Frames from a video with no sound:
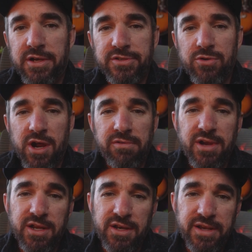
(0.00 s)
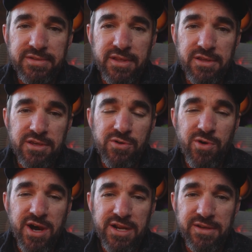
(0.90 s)
Also, I recognize that the
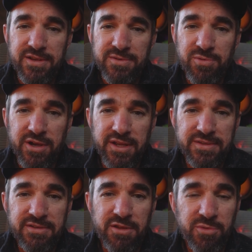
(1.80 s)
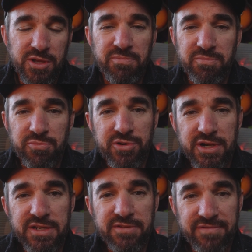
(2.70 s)
UI on these plugins can be
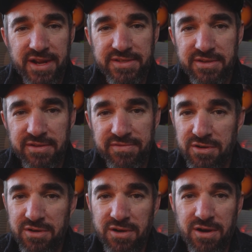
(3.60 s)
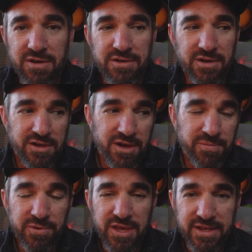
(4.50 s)
pretty divisive. There are a
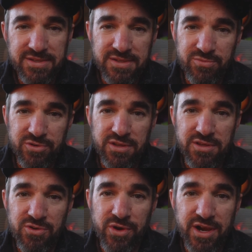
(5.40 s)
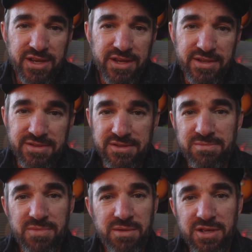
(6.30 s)
couple cases where the UI is
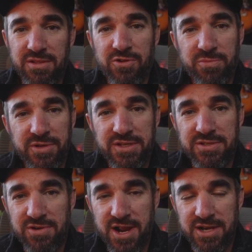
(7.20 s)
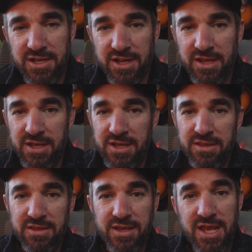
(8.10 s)
just maybe a little bit distracting.
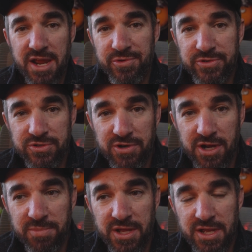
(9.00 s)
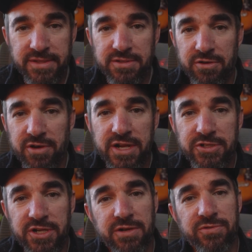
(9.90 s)
The camel strip, it's a great
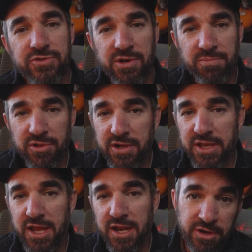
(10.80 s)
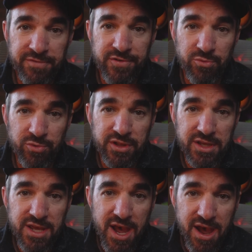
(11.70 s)
channel strip plugin, but if you're
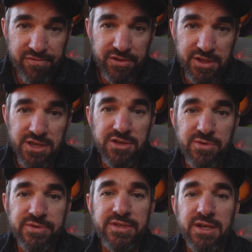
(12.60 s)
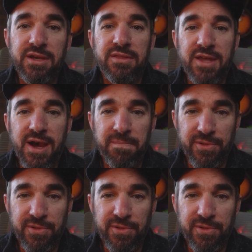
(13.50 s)
really heavily using that